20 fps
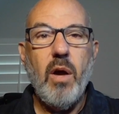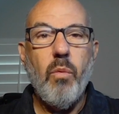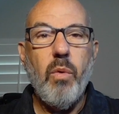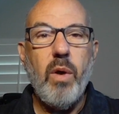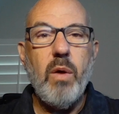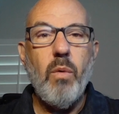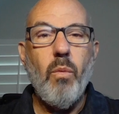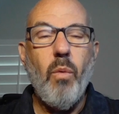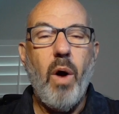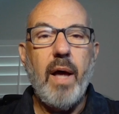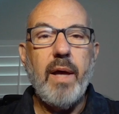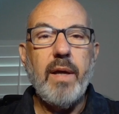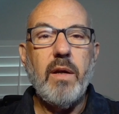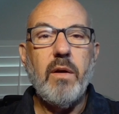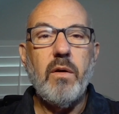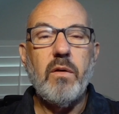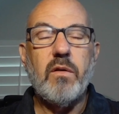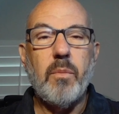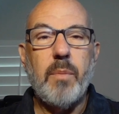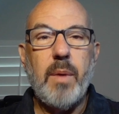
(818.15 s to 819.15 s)
We want
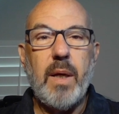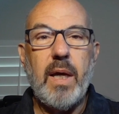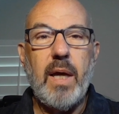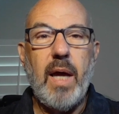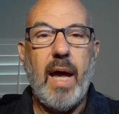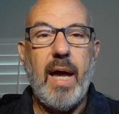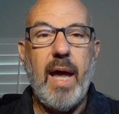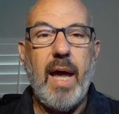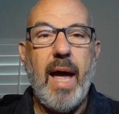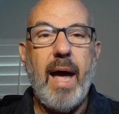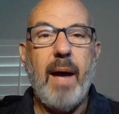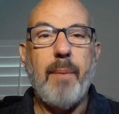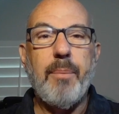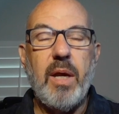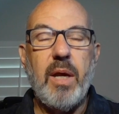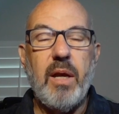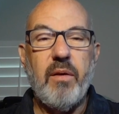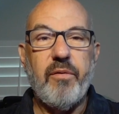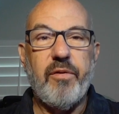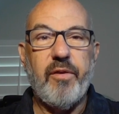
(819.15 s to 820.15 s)
you to be a
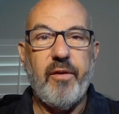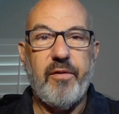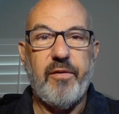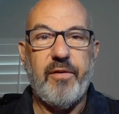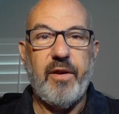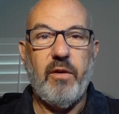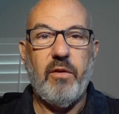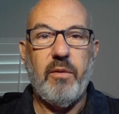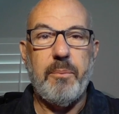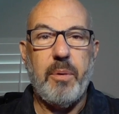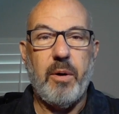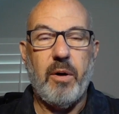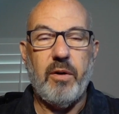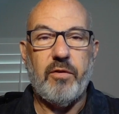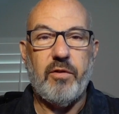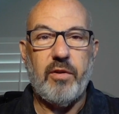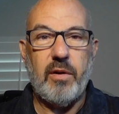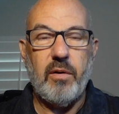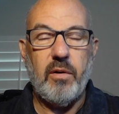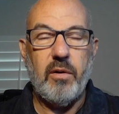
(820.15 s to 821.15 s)
happy and fulfilled
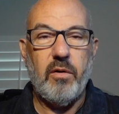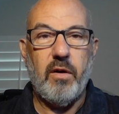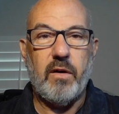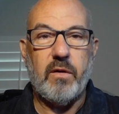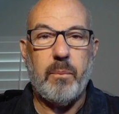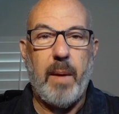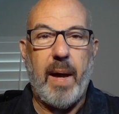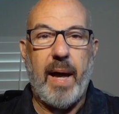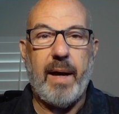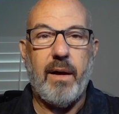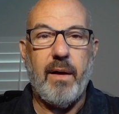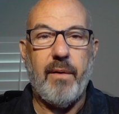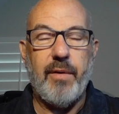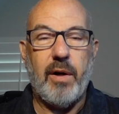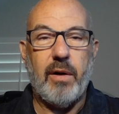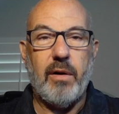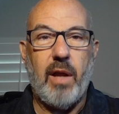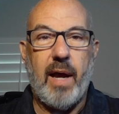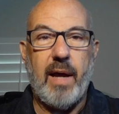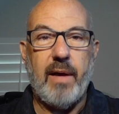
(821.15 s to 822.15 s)
person who looks back on
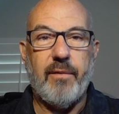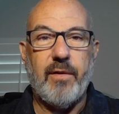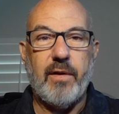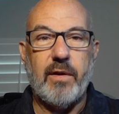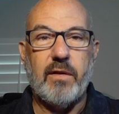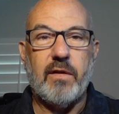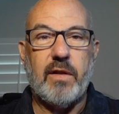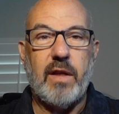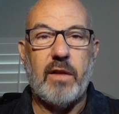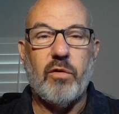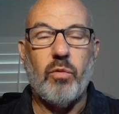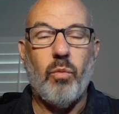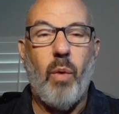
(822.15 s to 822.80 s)
their life and says,